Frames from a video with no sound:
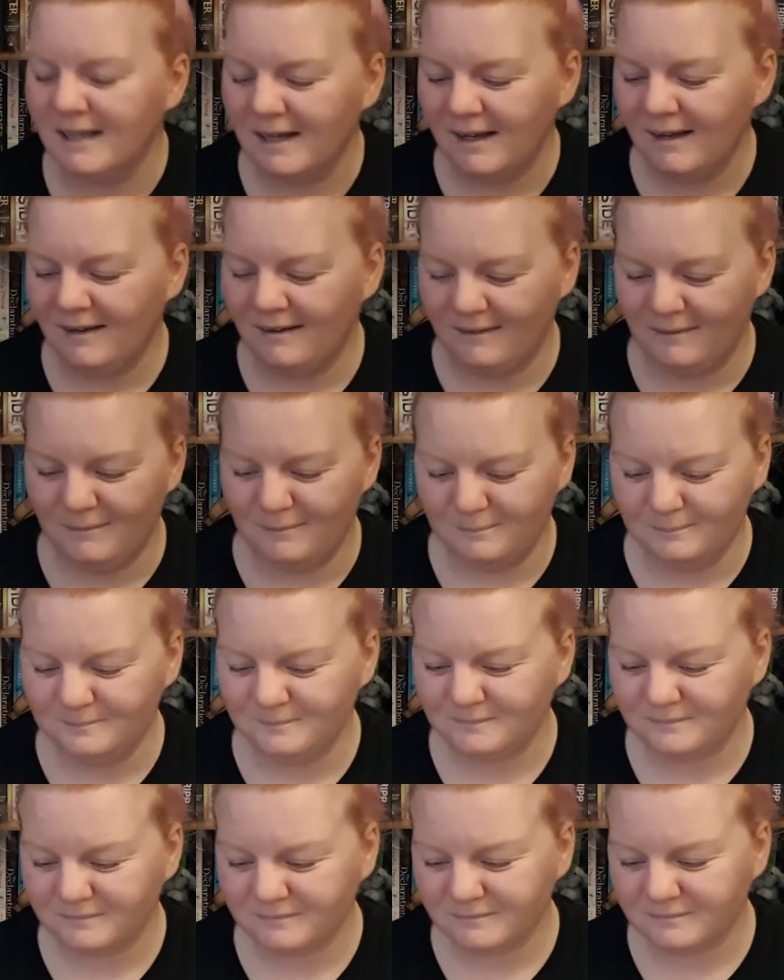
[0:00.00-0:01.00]

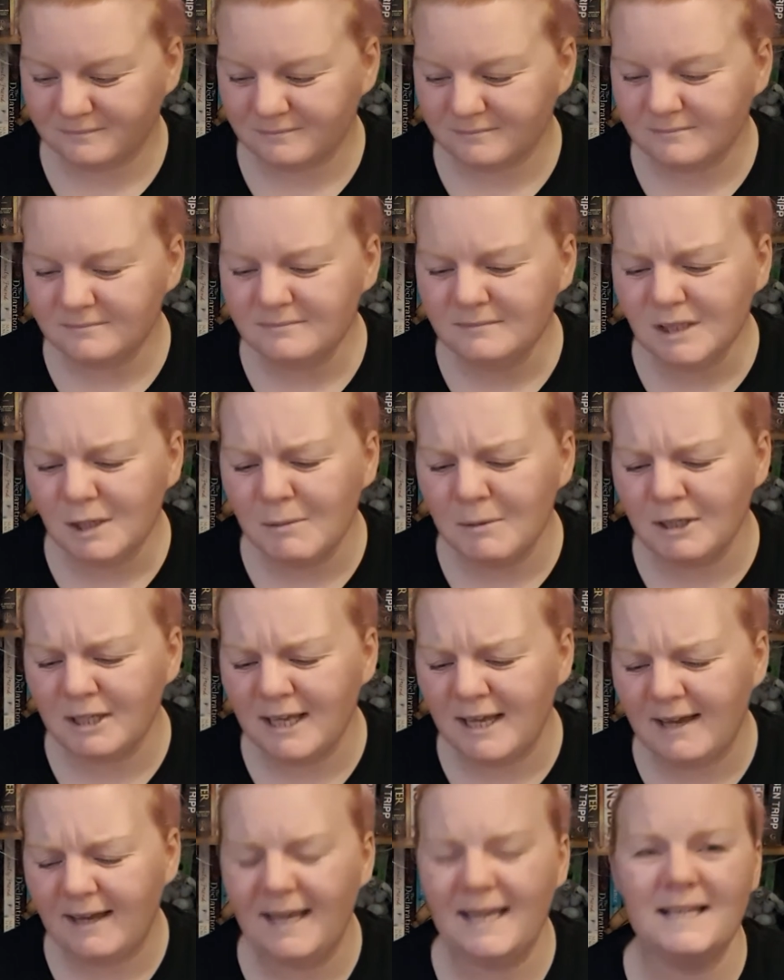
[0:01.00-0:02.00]
But
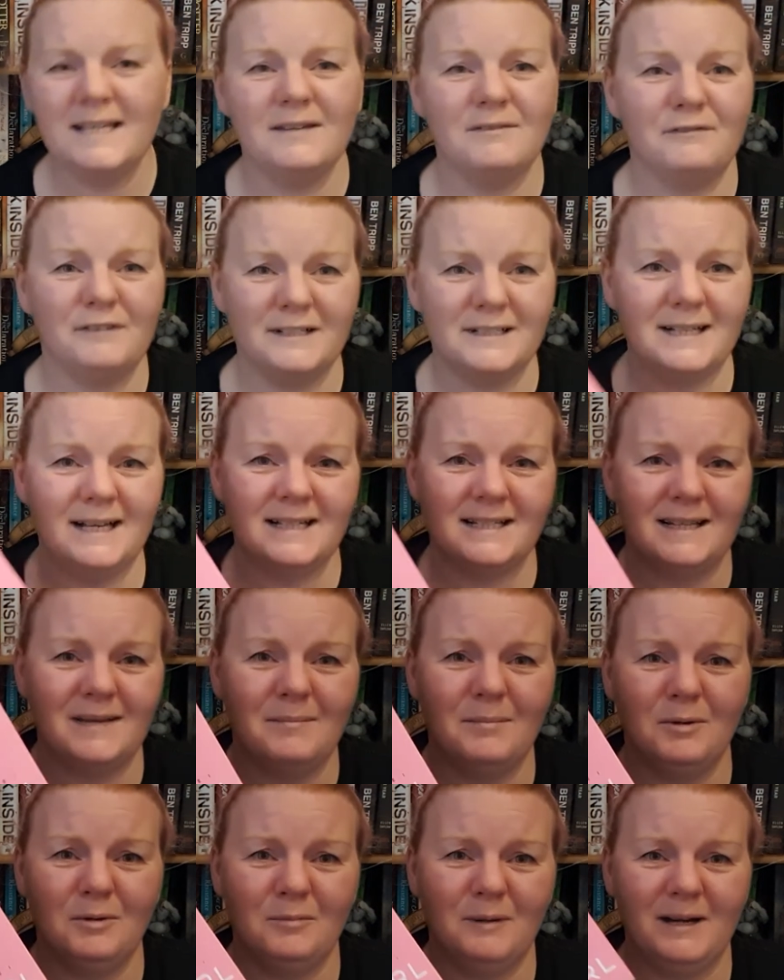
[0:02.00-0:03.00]
yeah, fantastic
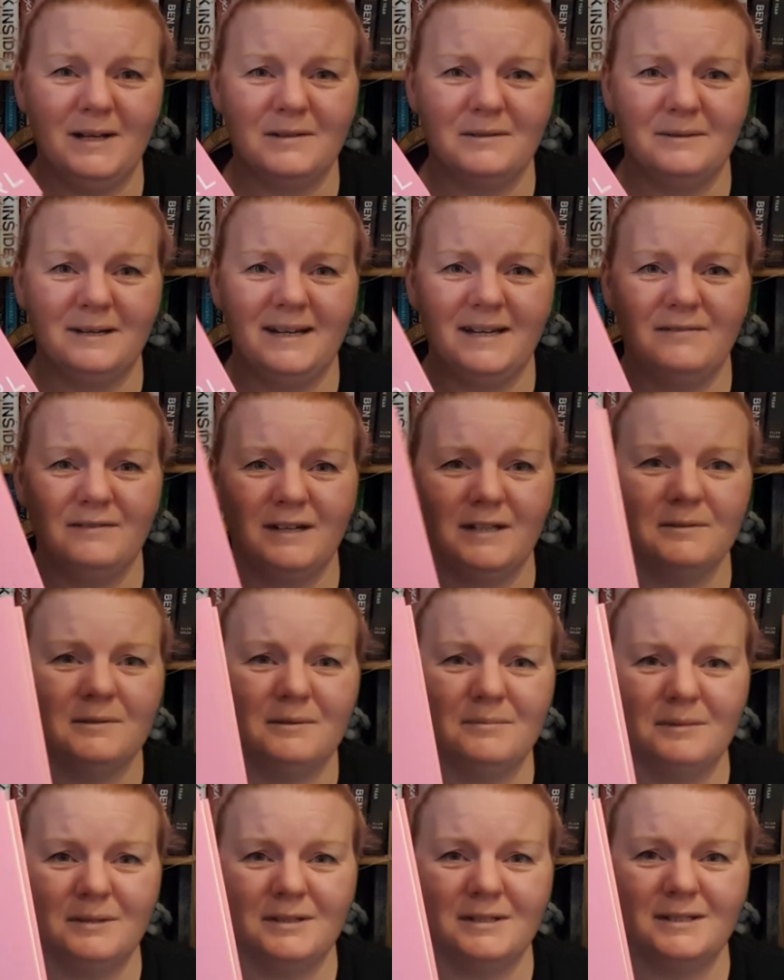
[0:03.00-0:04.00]
book, by the way, if
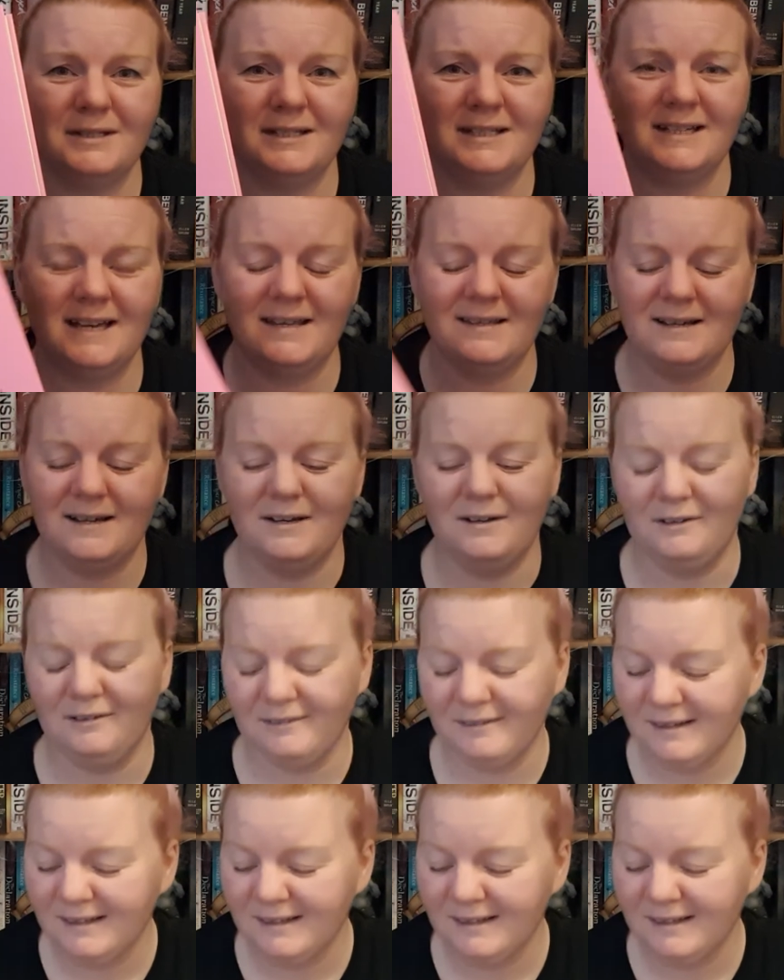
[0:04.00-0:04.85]
anyone wants to check that out.